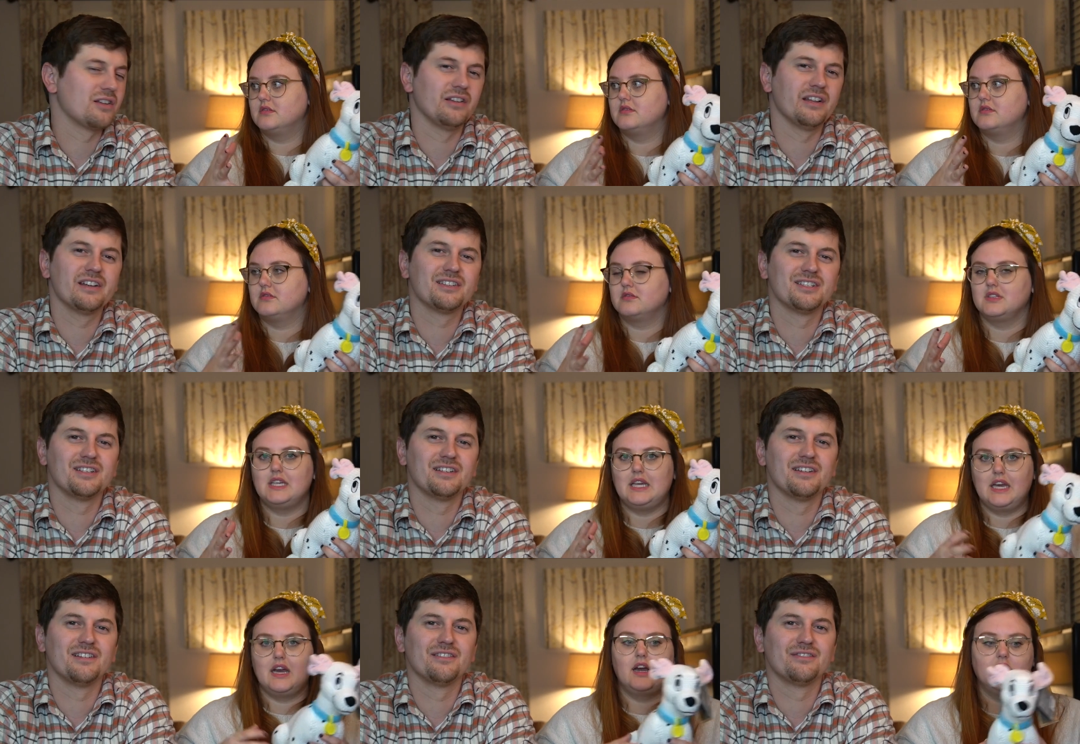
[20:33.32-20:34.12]
Speaker 1: collection
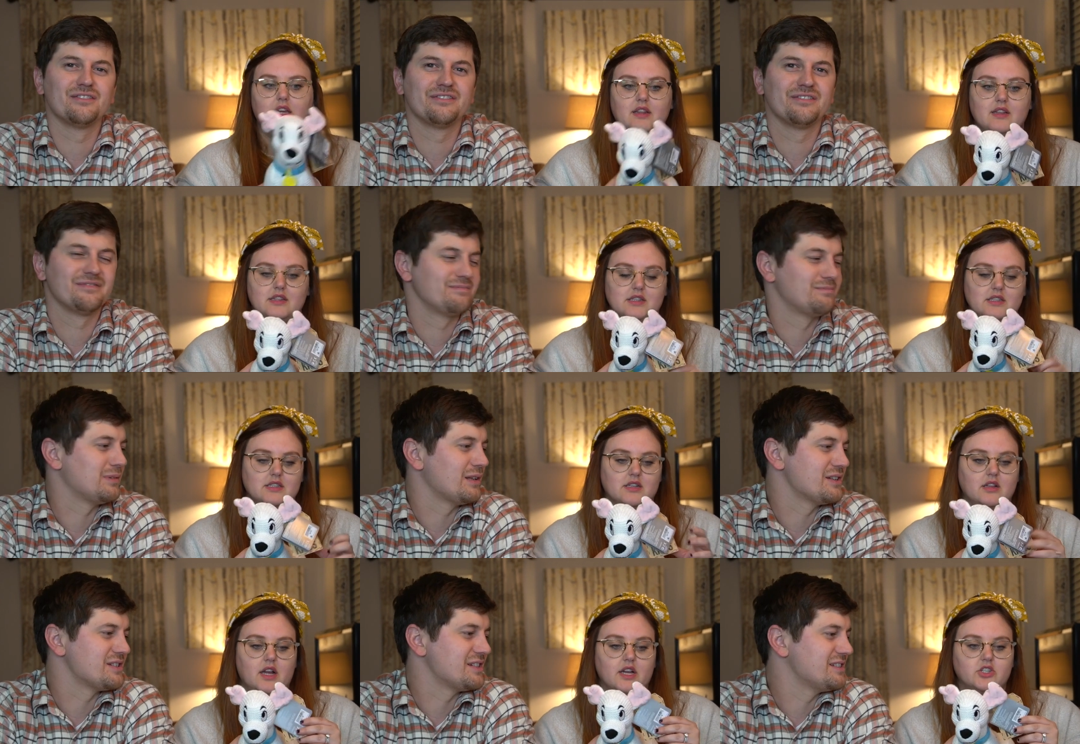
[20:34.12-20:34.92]
Yeah, yeah, this
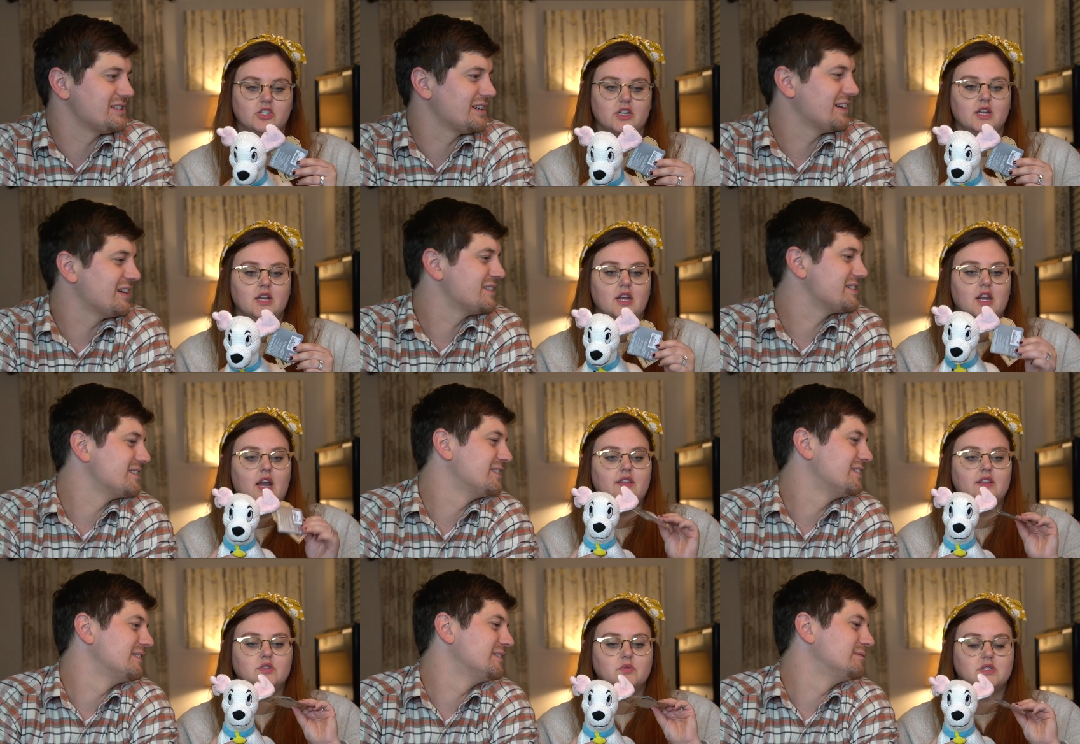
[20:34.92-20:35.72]
collection. And
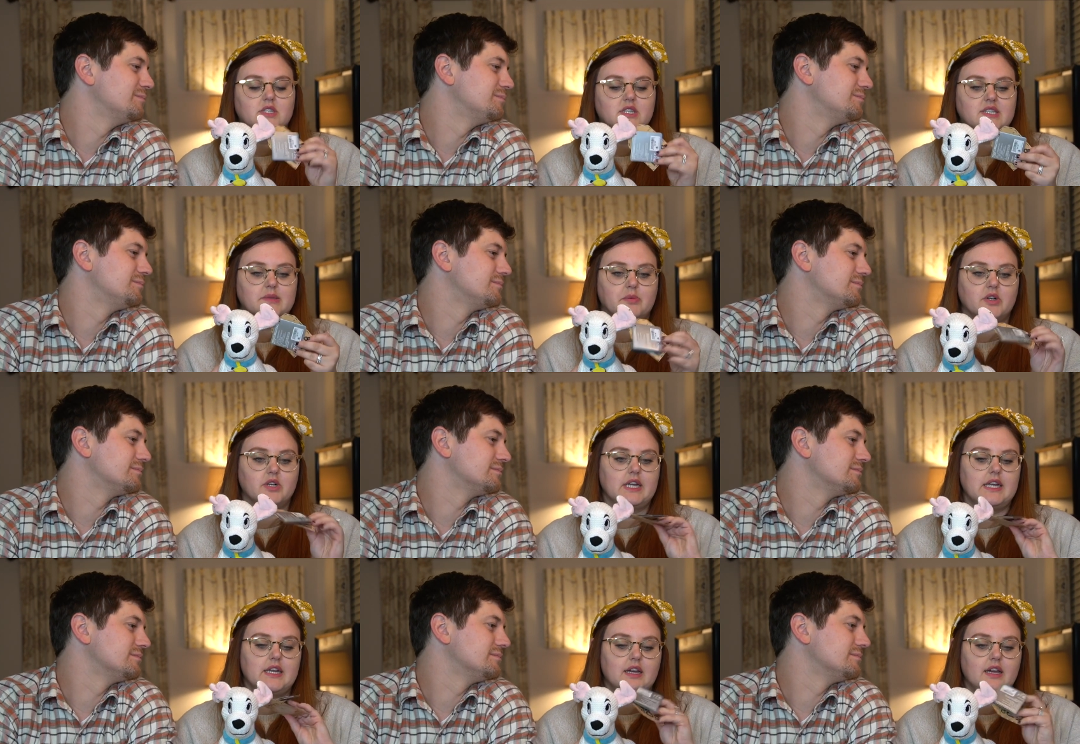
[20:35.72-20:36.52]
Speaker 2: this one says
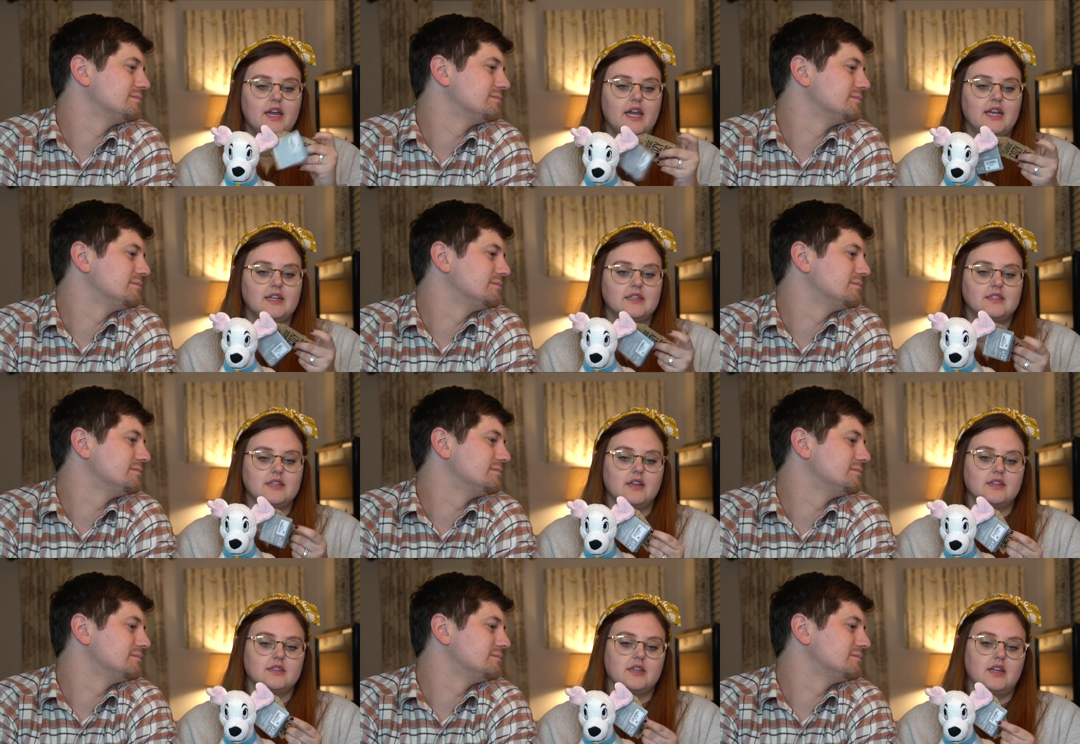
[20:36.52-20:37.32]
Perdita and it
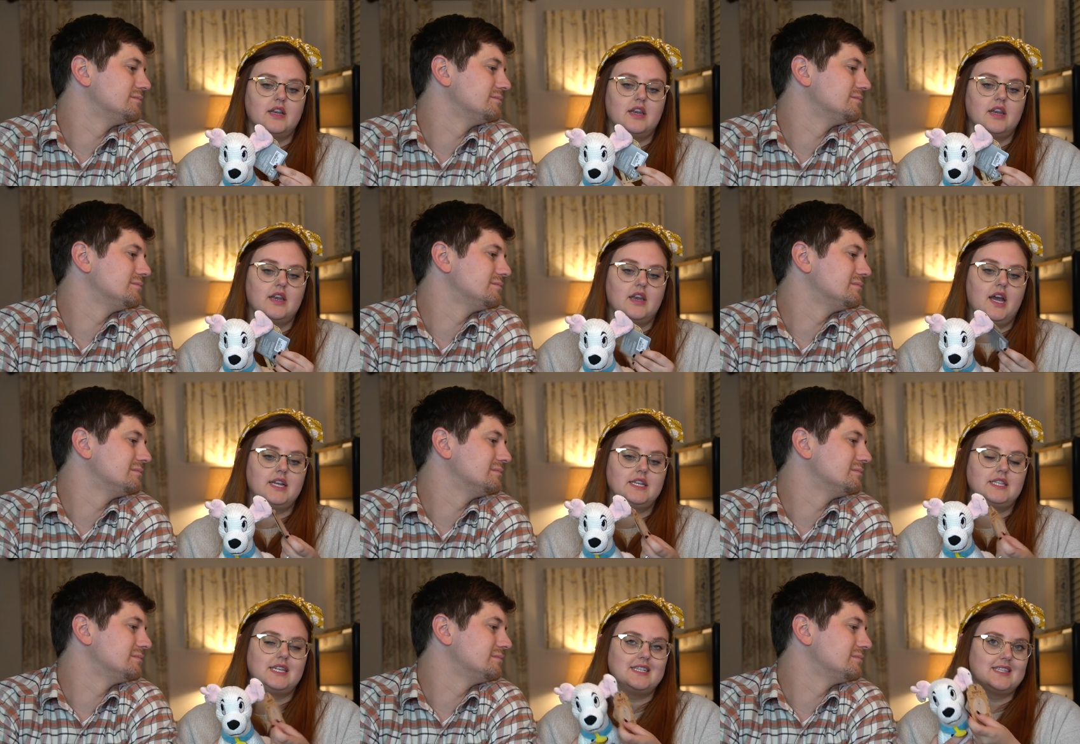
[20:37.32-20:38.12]
says
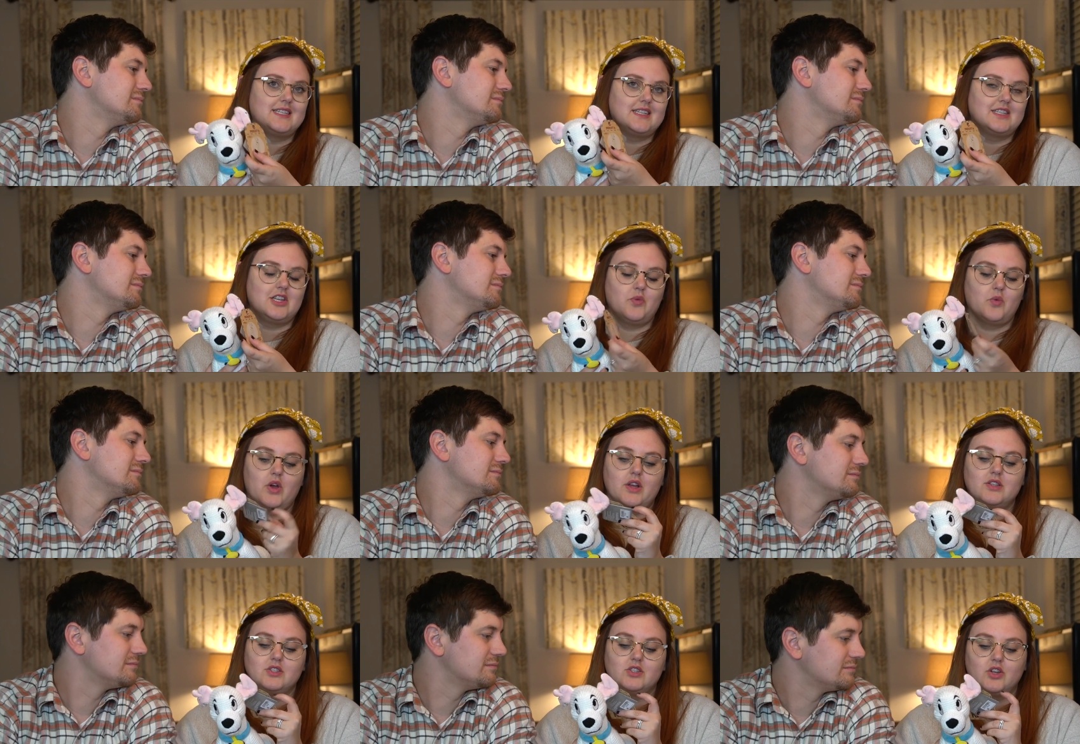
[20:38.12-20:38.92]

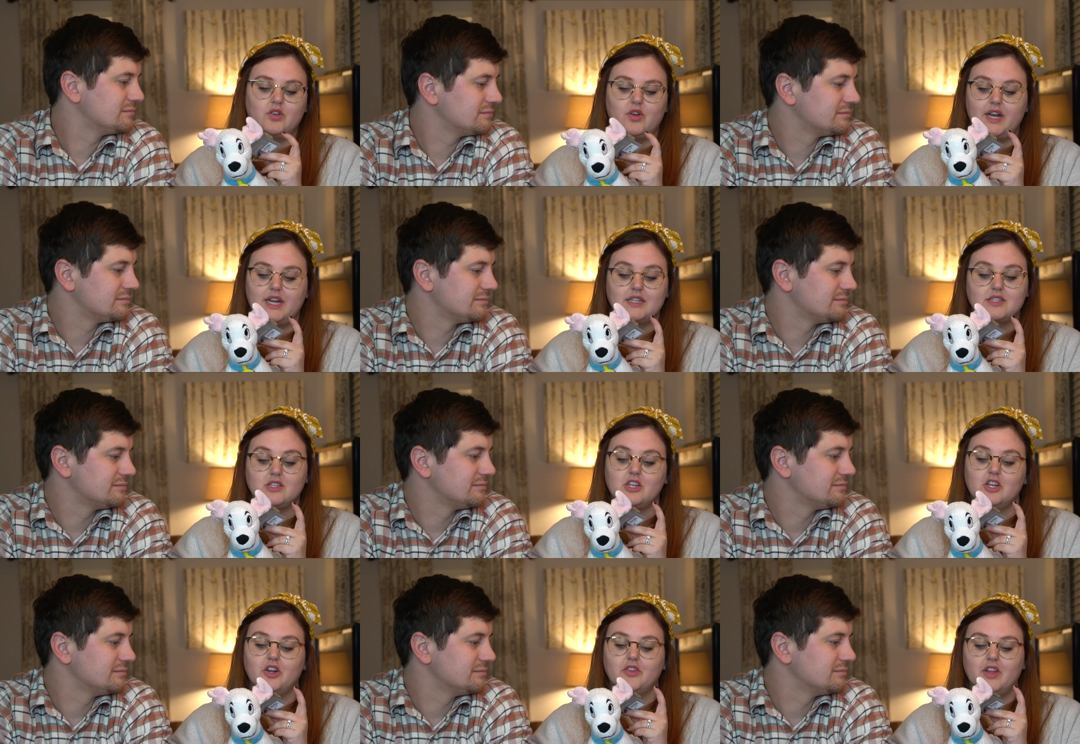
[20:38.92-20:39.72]
1961. So I guess the
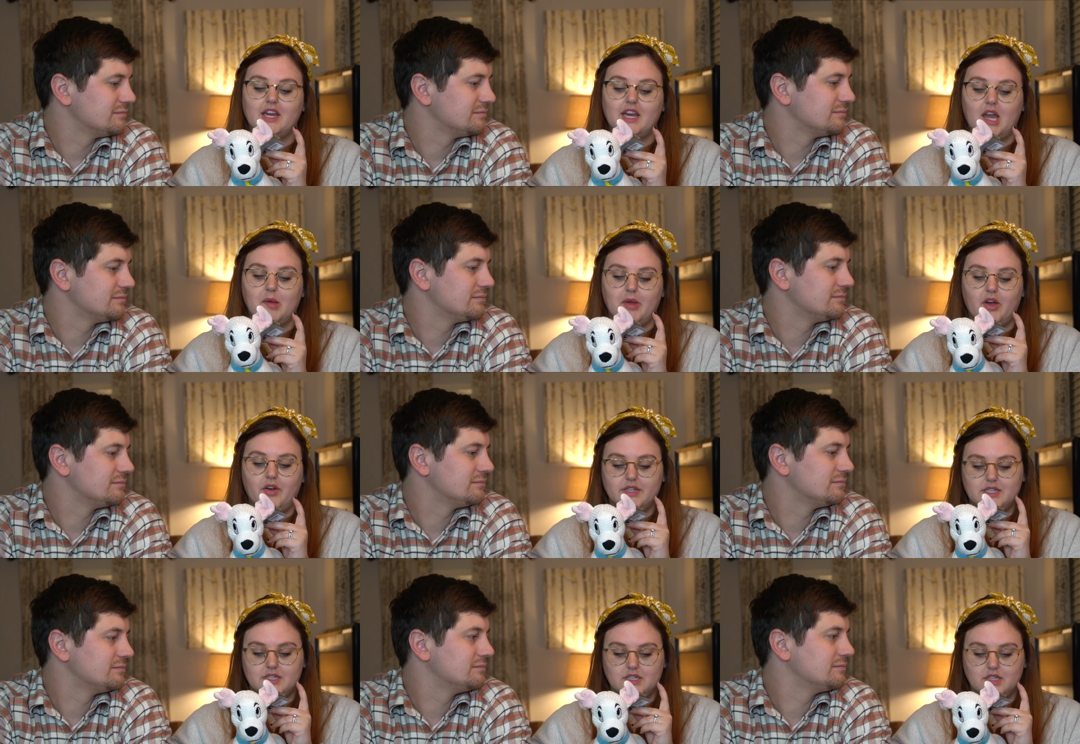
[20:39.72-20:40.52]
year that came out. It
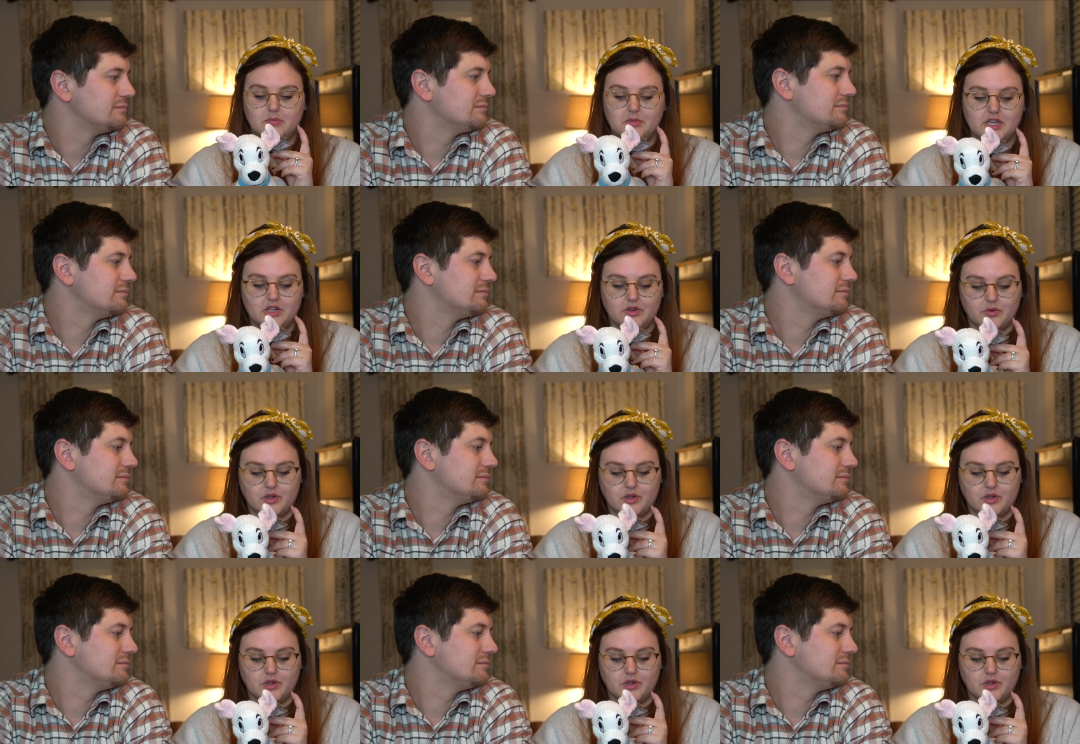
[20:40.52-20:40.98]
says limited